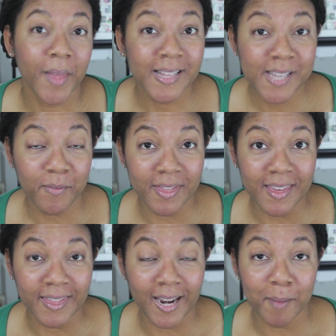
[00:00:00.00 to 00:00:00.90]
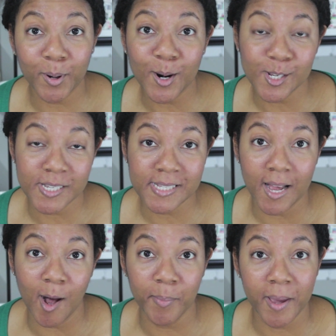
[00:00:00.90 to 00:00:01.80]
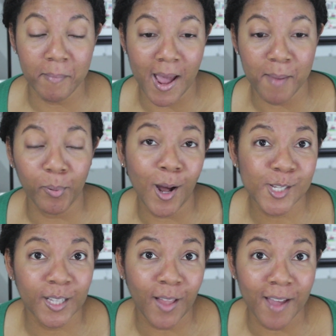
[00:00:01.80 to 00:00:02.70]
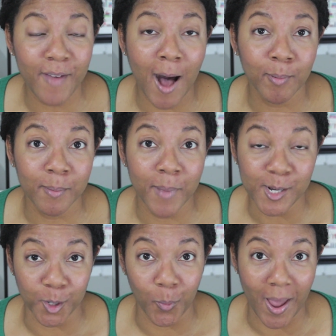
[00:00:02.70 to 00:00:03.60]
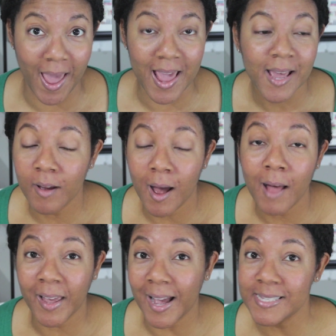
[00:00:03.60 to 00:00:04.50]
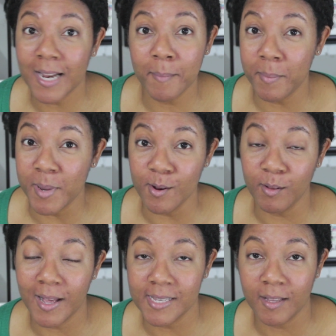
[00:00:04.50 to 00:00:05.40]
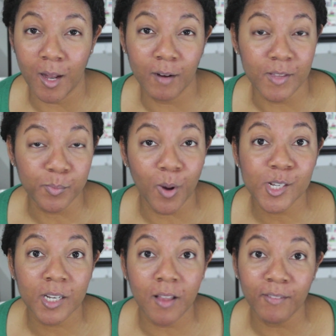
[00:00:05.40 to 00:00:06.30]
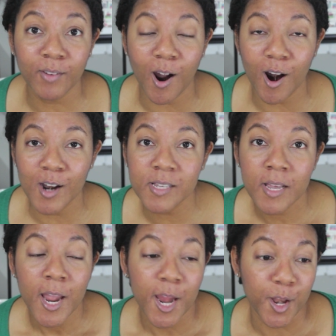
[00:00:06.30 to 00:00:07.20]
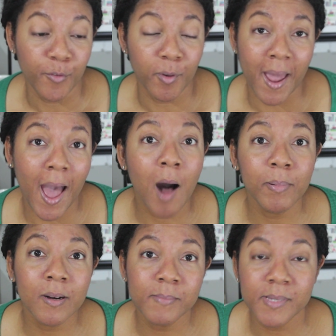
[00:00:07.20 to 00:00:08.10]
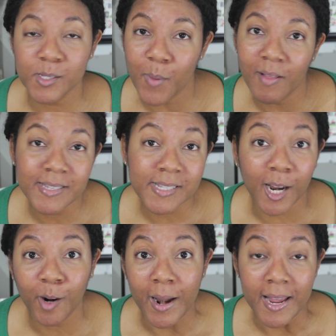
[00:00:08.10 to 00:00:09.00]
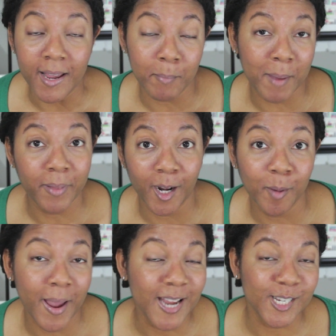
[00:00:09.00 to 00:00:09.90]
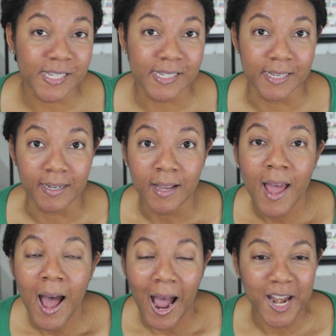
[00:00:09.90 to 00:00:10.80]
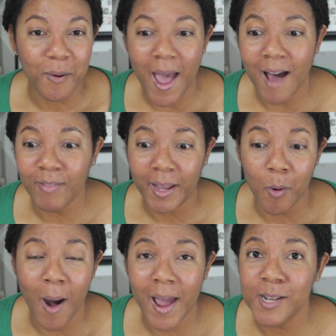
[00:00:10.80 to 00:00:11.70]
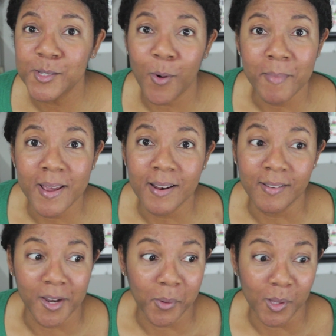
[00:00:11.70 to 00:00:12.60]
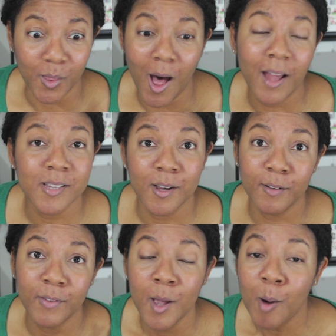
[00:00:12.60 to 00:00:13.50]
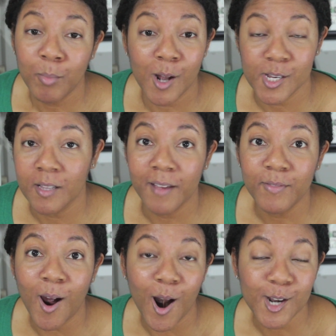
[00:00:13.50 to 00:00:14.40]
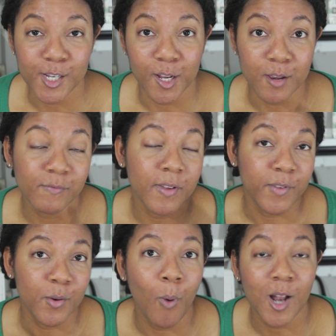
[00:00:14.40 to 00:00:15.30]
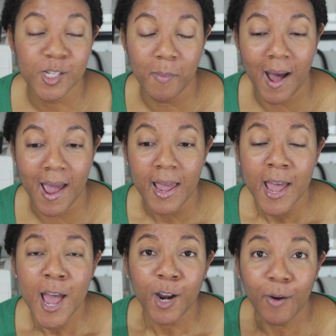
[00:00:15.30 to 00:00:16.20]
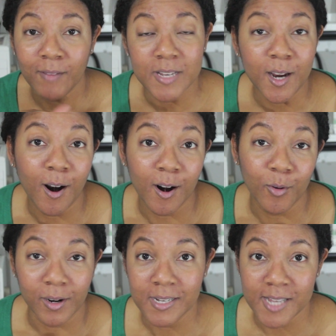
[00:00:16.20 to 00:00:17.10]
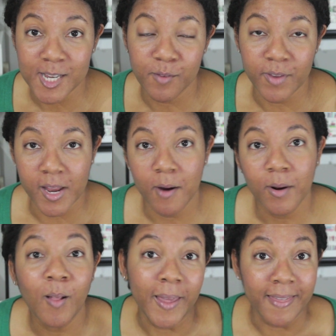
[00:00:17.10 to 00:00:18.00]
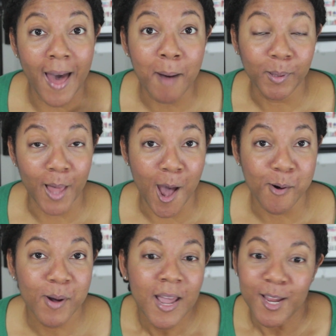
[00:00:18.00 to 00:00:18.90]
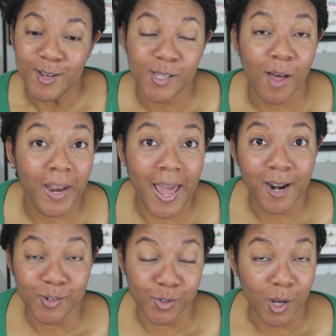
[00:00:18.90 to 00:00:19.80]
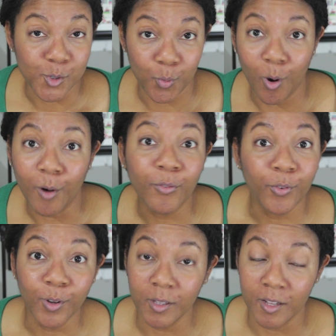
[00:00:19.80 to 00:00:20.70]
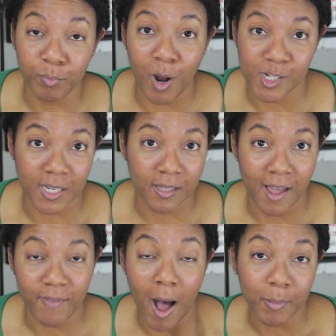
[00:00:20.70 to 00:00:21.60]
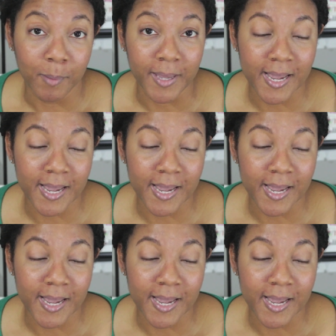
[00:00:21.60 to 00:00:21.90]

Well, that's everything that I purchased to help get my Project Life album underway. Like I said, I'm going to be utilizing a lot of these Project Life cards, you know, for my albums as well as decorating in my planner pages. And I know I have like a wide assortment, you know, a lot of Project Life cards. You know, if you watched my crafting card organization video, and I'll link that below, you saw that I had a drawer full of Project Life album